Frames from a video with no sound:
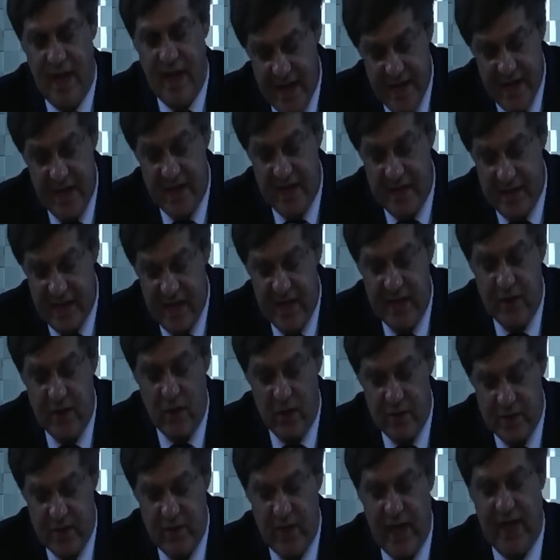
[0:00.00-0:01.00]
indeed
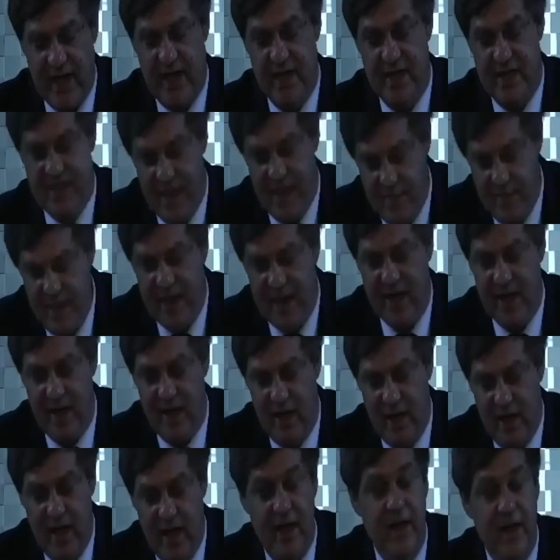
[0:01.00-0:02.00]
also
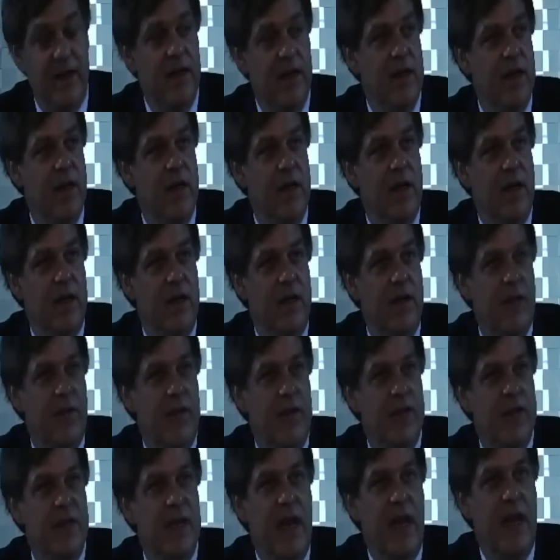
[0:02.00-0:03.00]
academically, this
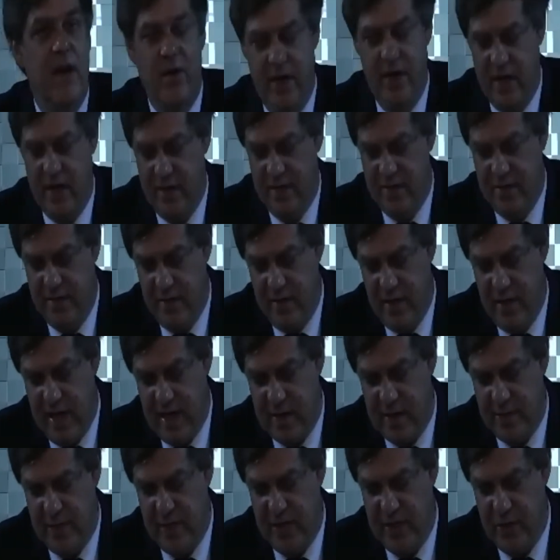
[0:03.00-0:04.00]
area has
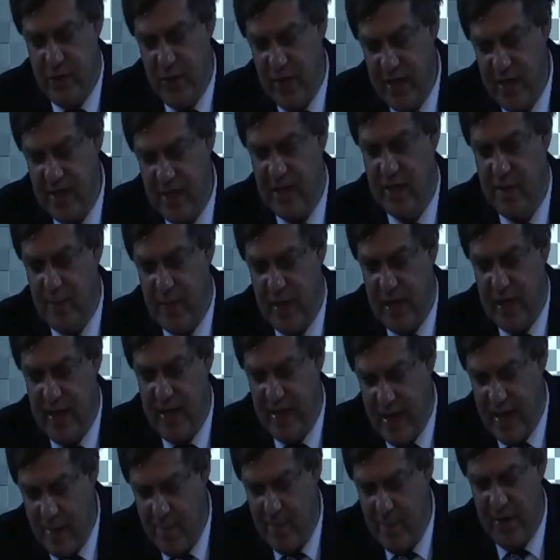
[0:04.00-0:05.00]
been treated by a
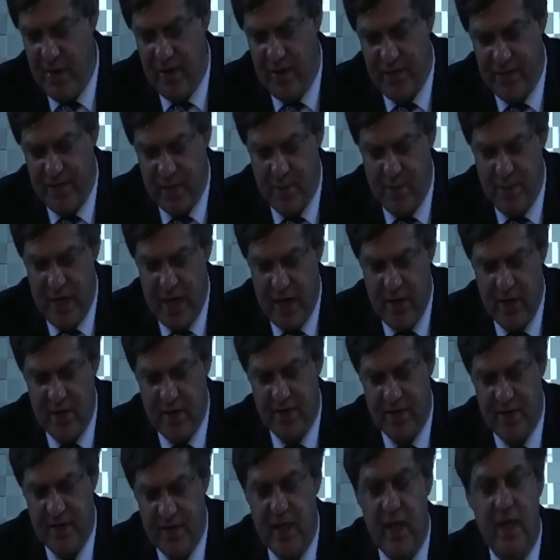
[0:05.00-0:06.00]
number of comparative
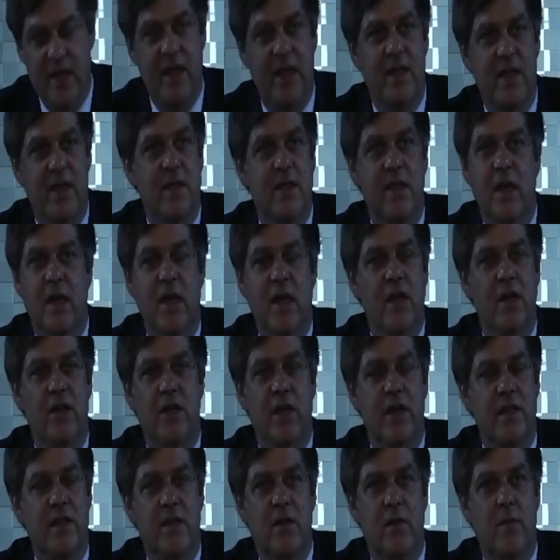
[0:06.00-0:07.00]
studies,
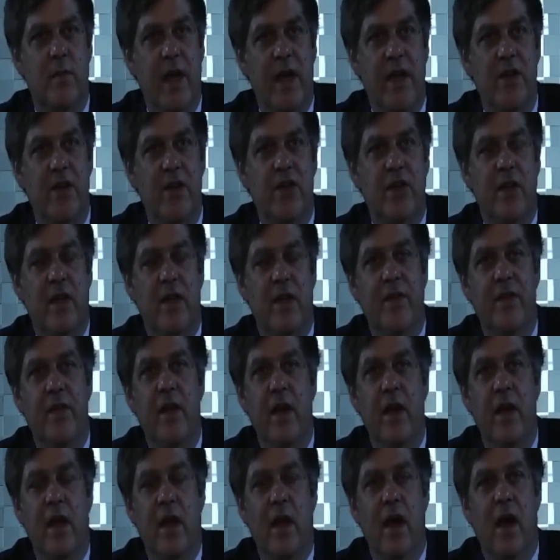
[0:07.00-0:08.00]
just to mention
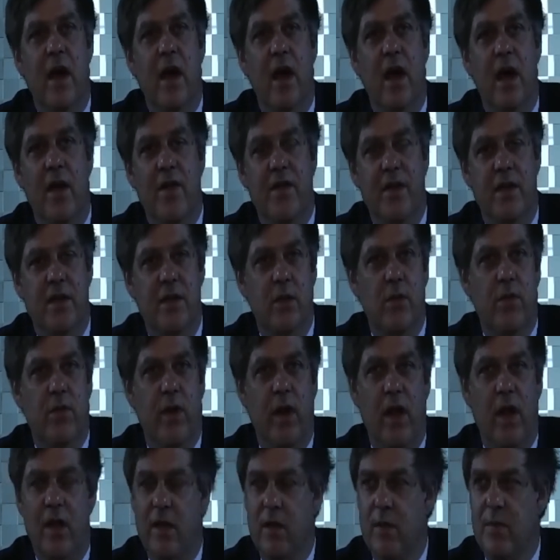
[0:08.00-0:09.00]
the 2
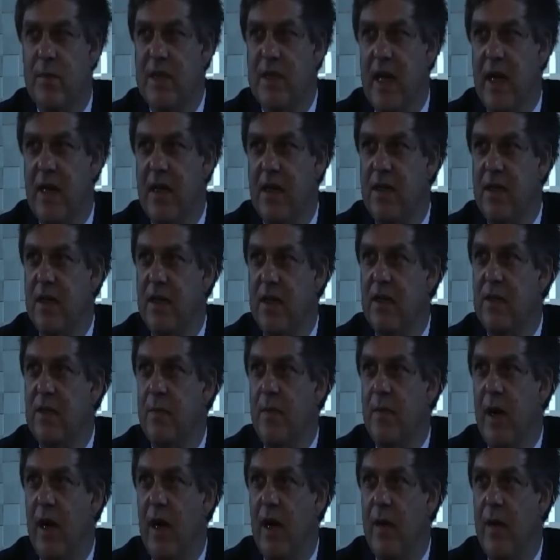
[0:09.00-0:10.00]
volumes edited
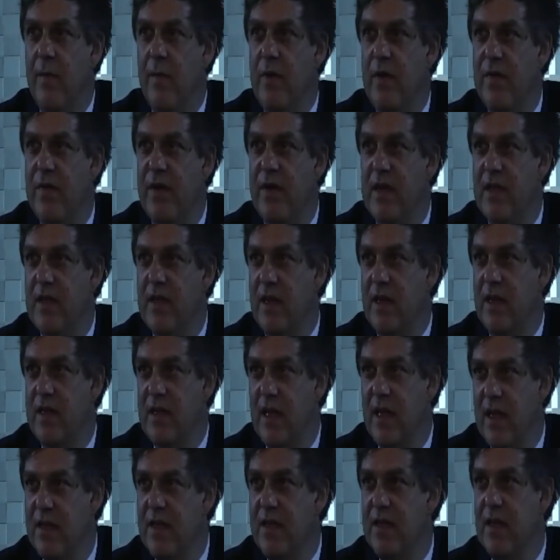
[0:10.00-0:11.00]
by Professor
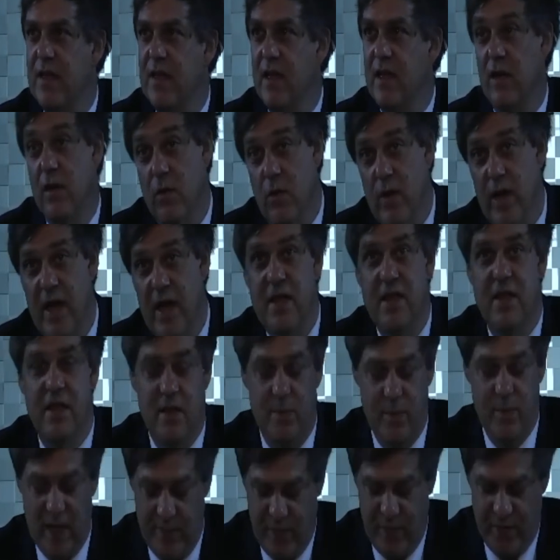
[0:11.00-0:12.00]
Lattanzi, co-edited
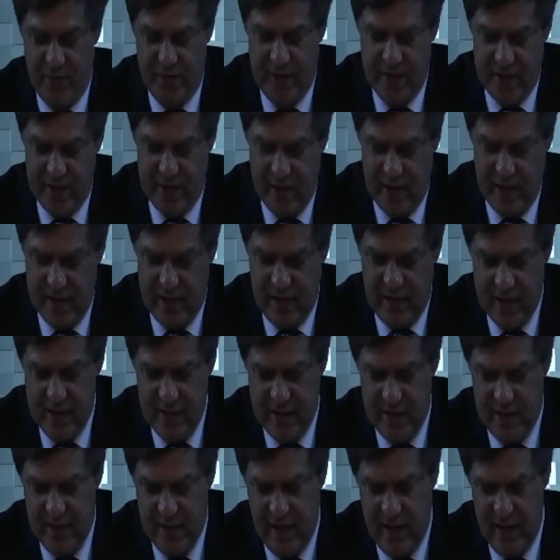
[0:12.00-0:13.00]
by Professor
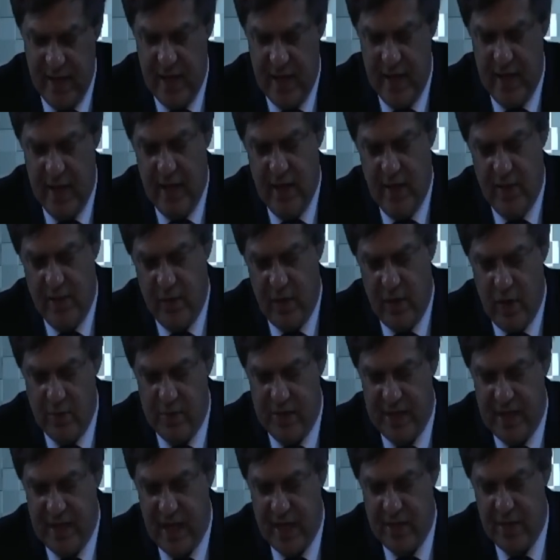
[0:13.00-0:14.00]
Lattanzi, the Rome
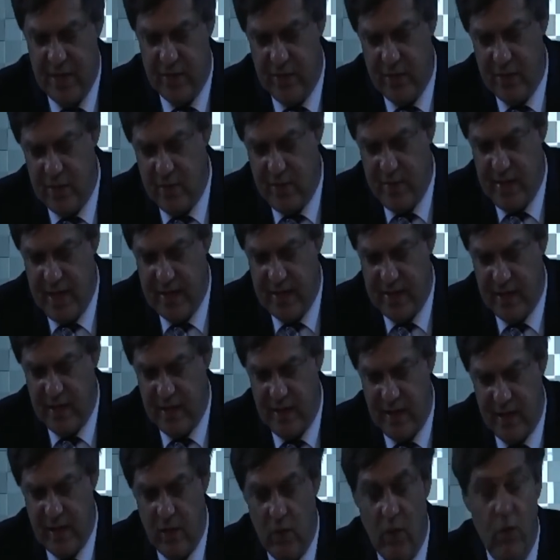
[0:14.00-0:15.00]
Statute on Domestic
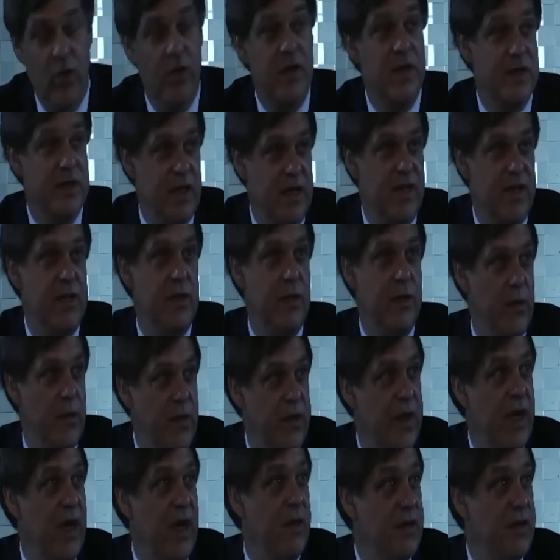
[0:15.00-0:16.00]
Legal Orders in
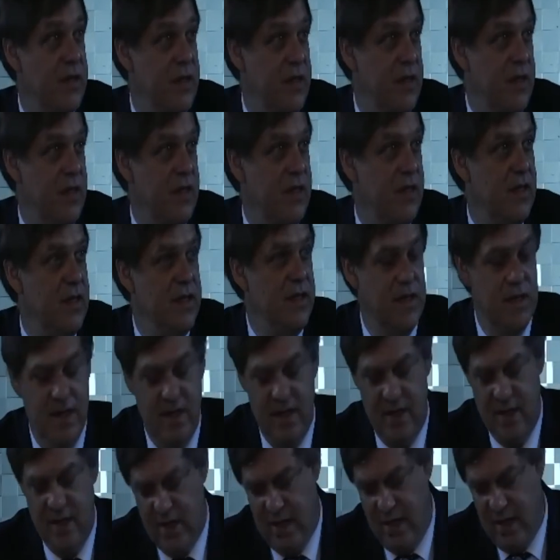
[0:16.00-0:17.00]
2000,
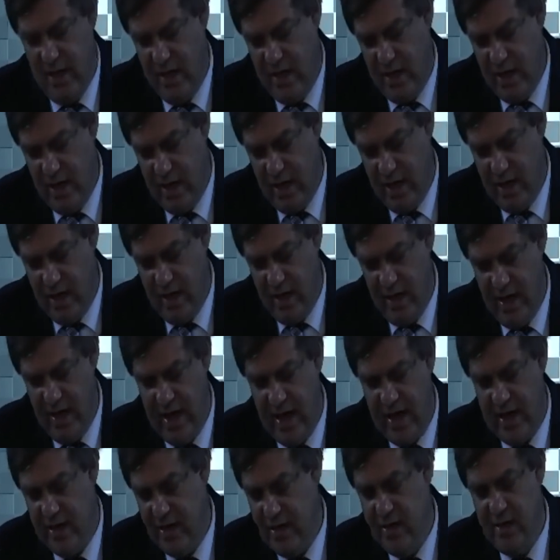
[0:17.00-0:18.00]

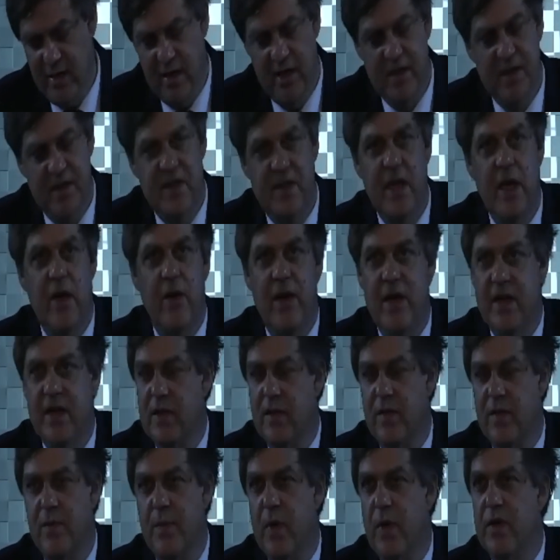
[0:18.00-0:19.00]
and a series of
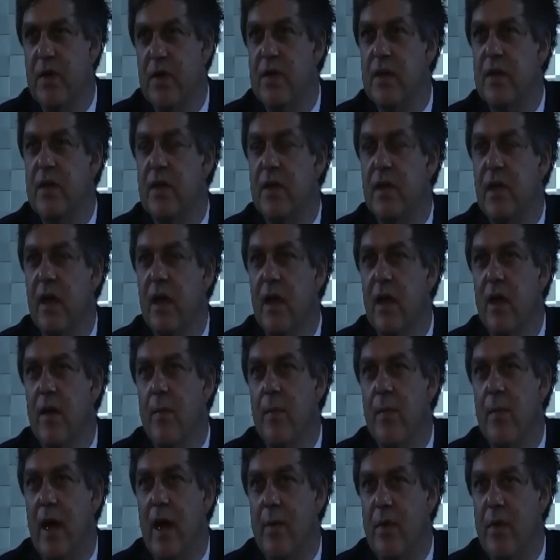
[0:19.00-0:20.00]
books
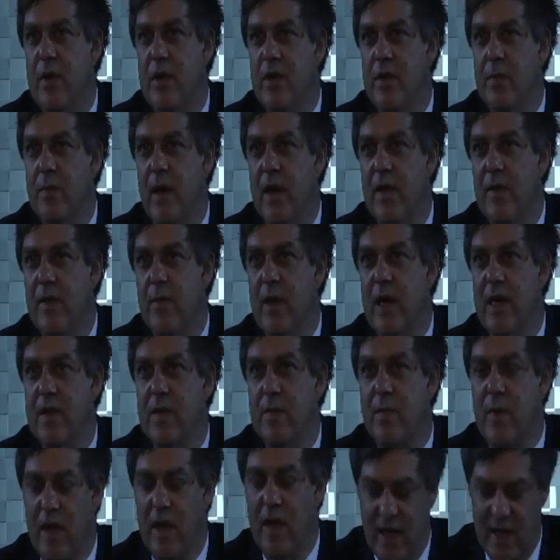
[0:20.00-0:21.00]
published by the Max
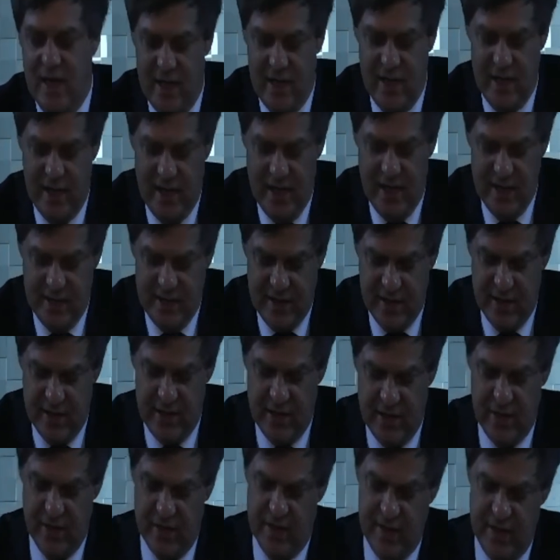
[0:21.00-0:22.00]
Planck
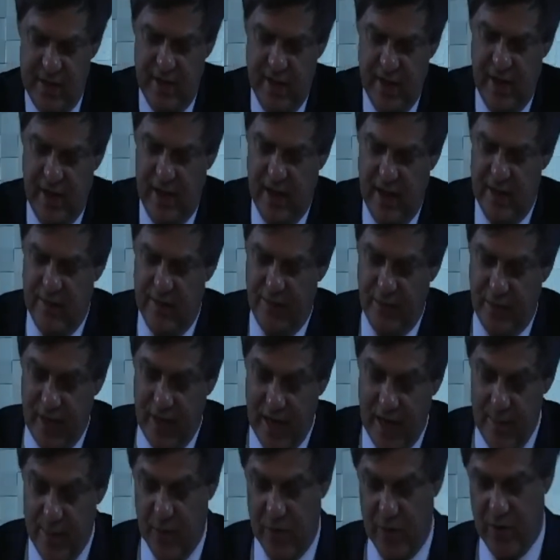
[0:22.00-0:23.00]
Institute in
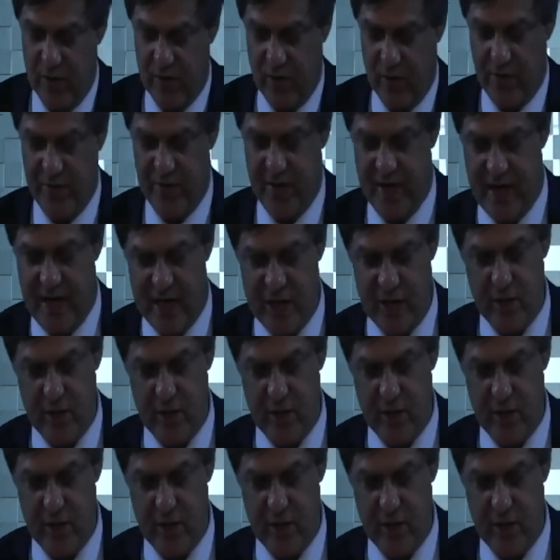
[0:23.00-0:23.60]
Freiburg on the national